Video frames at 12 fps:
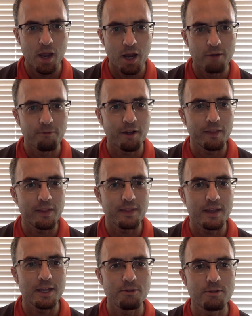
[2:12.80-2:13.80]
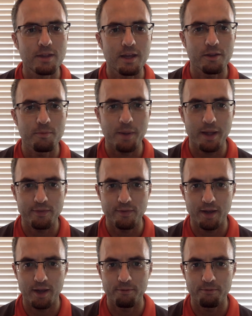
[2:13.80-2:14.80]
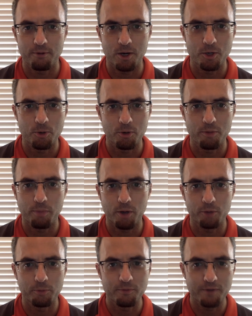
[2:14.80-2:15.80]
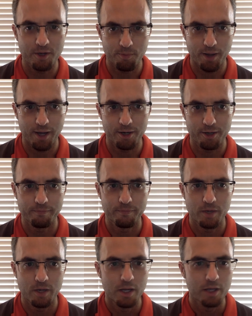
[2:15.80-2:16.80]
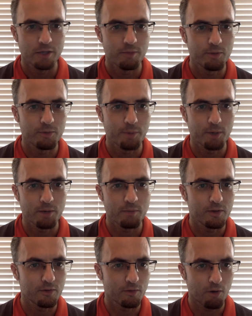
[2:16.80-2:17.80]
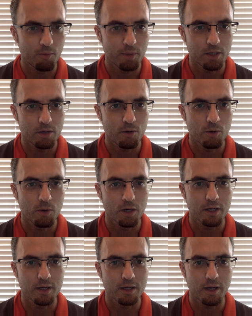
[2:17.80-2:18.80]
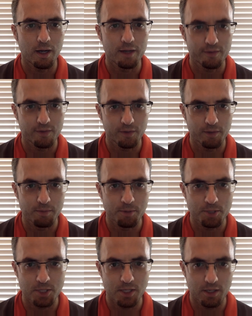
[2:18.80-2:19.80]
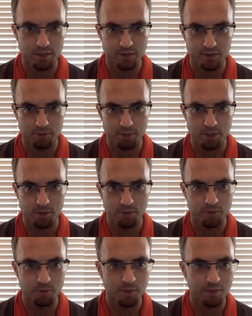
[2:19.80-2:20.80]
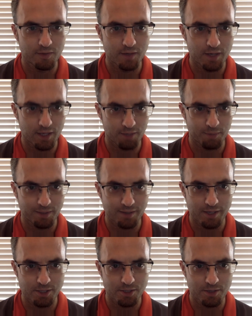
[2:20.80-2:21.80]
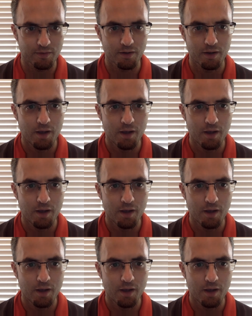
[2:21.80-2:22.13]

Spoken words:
And finally, thank you to the other band staff for our North Baldwin feeder pattern. To Ms. Bird and Mrs. Homan, who are constantly pushing the auxiliary girls to exceed expectations.